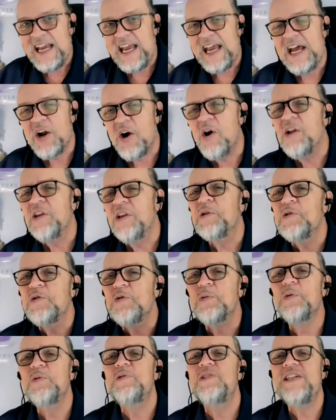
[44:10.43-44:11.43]
And all those
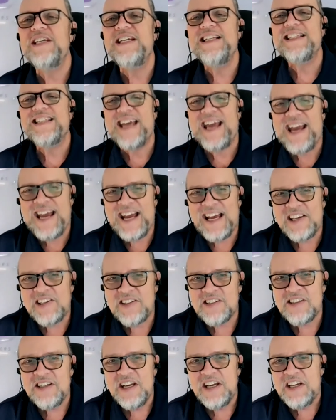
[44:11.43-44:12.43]
routine
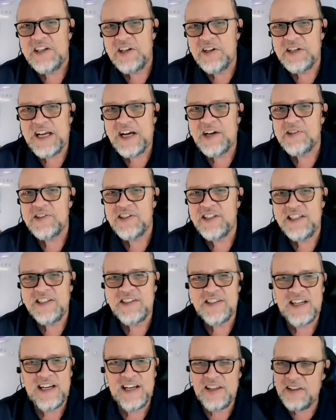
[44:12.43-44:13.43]
tasks, you're now setting
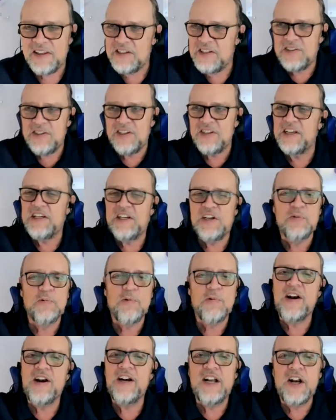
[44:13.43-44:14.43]
aside. It's like you're
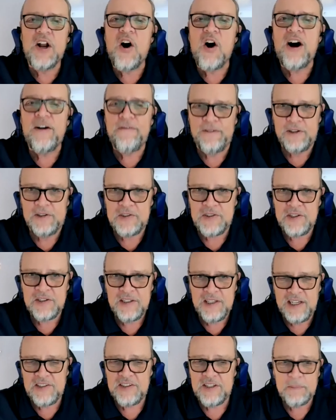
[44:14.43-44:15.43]
running an office,
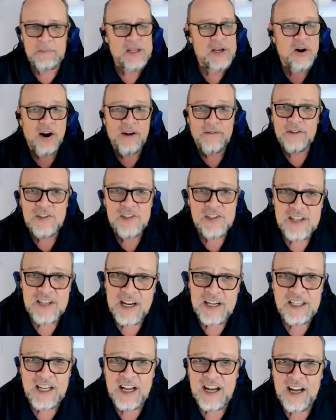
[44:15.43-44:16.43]
except the office is
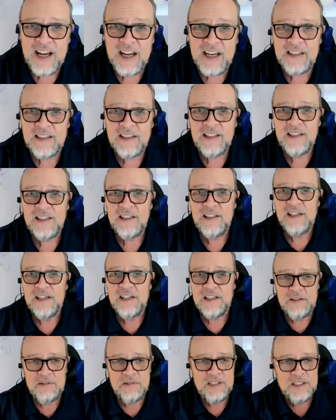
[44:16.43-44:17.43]
online.
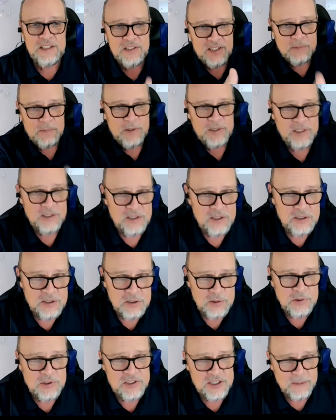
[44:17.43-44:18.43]
You need someone to
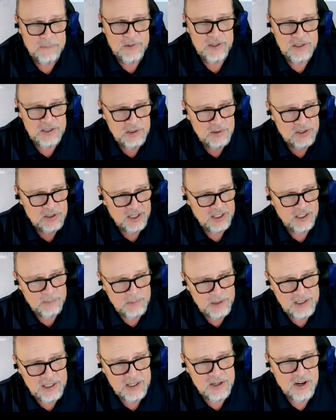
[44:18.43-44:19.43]
do something, you tell
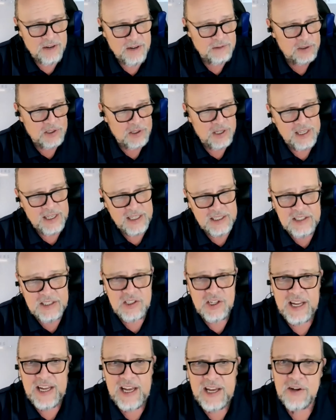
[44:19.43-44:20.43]
them in the office, okay, I need
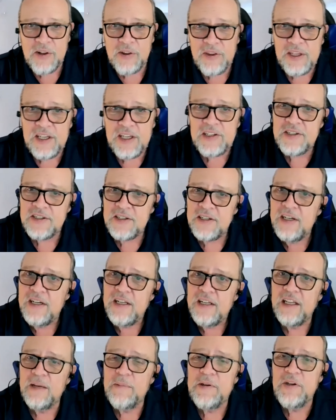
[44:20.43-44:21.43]
you to handle this.
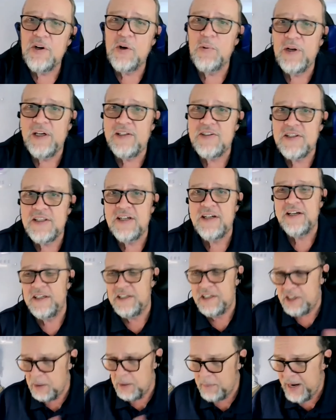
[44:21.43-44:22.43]
Let me know when it's
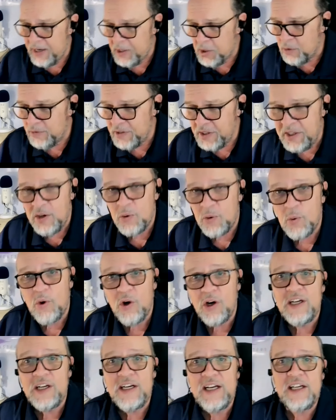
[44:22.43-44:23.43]
done. You're back over here
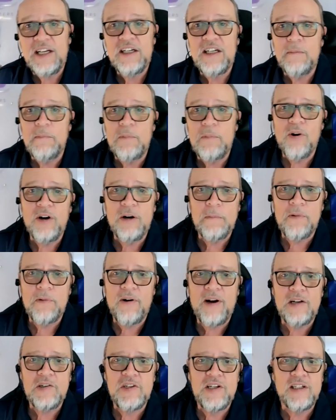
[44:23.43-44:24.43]
working on an important
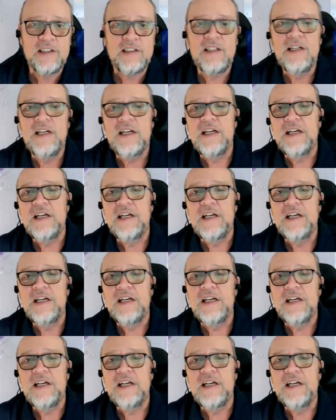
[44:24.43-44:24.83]
project.